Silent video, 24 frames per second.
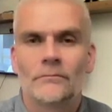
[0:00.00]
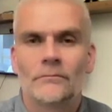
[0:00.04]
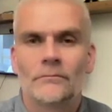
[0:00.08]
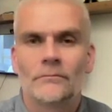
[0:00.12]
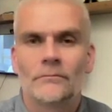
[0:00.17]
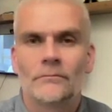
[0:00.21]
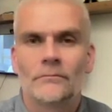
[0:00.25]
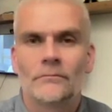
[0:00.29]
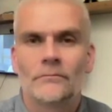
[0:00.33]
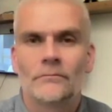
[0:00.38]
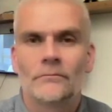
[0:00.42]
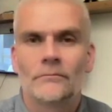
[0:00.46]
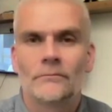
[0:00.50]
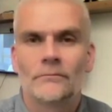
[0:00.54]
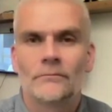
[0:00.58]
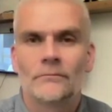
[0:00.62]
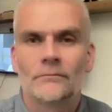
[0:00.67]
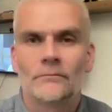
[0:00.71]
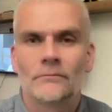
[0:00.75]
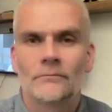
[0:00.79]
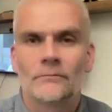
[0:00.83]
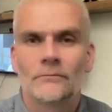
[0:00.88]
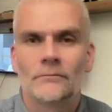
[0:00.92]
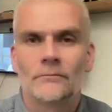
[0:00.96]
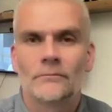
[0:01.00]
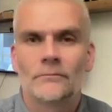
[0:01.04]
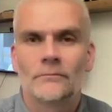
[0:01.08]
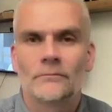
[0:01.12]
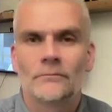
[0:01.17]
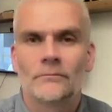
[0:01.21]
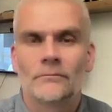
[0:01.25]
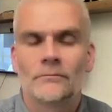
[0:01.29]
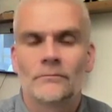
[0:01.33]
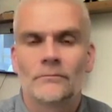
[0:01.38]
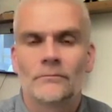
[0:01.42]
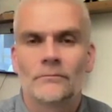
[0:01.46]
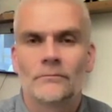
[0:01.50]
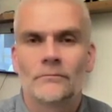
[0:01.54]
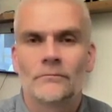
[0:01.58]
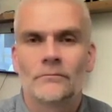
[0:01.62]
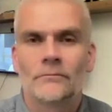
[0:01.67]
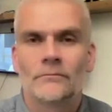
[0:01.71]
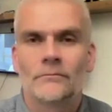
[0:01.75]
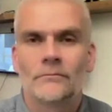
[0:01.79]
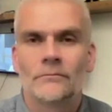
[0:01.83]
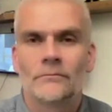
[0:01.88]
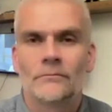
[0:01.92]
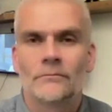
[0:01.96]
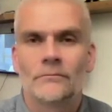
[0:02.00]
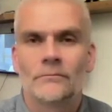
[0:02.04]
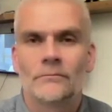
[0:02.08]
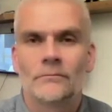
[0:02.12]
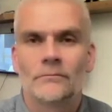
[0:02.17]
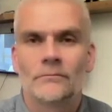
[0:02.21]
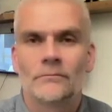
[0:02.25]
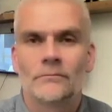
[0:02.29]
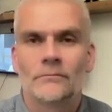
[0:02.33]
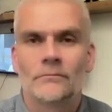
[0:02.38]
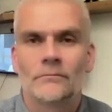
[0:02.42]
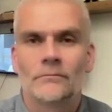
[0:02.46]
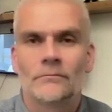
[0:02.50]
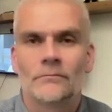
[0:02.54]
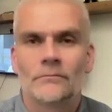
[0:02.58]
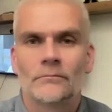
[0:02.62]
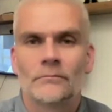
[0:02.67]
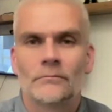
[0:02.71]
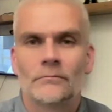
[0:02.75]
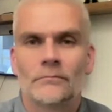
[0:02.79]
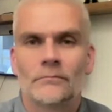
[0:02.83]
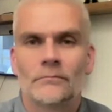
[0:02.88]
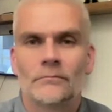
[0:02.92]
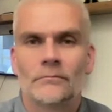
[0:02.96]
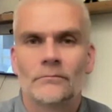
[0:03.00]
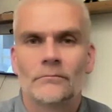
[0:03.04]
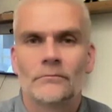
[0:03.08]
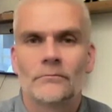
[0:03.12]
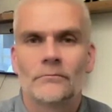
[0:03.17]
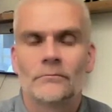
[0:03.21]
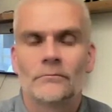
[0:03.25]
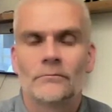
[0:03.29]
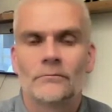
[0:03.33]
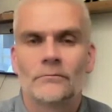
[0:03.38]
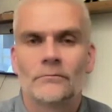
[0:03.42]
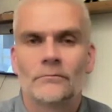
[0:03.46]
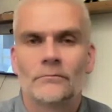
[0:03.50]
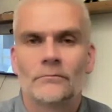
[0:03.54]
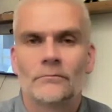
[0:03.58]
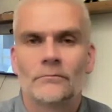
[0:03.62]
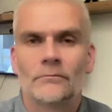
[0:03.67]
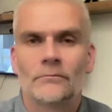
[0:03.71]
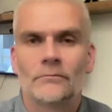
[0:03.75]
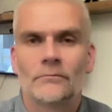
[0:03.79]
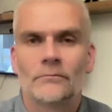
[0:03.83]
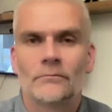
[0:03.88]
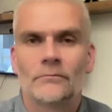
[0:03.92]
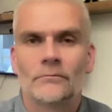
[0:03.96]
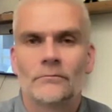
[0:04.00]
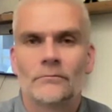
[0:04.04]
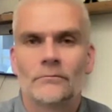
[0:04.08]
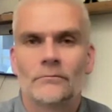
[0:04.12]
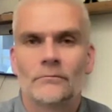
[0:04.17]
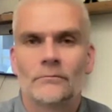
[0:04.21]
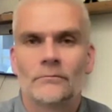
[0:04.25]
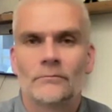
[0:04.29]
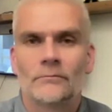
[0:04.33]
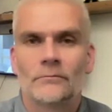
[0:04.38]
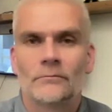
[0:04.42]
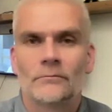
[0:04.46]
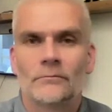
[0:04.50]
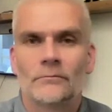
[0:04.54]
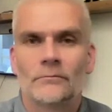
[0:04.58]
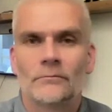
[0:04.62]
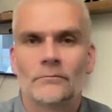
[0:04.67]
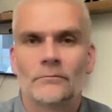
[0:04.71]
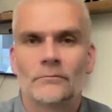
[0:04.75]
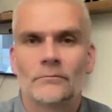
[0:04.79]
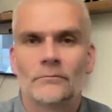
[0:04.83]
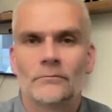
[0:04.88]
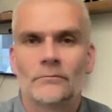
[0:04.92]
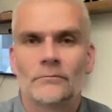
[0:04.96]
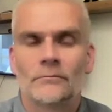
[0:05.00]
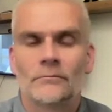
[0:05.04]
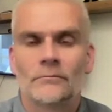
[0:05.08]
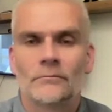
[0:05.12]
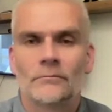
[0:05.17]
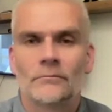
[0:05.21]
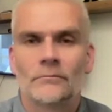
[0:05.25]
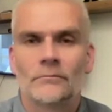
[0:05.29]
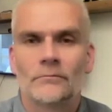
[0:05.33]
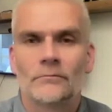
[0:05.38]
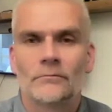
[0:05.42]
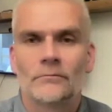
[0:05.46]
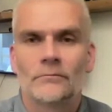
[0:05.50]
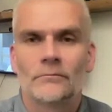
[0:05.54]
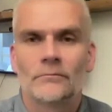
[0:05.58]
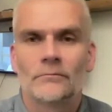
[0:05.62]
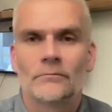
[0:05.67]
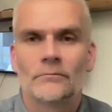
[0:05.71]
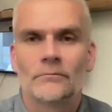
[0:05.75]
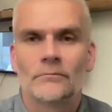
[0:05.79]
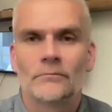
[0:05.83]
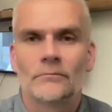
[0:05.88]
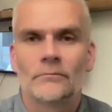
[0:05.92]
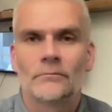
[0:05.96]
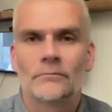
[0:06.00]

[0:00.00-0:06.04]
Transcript: No words are spoken by the person on screen.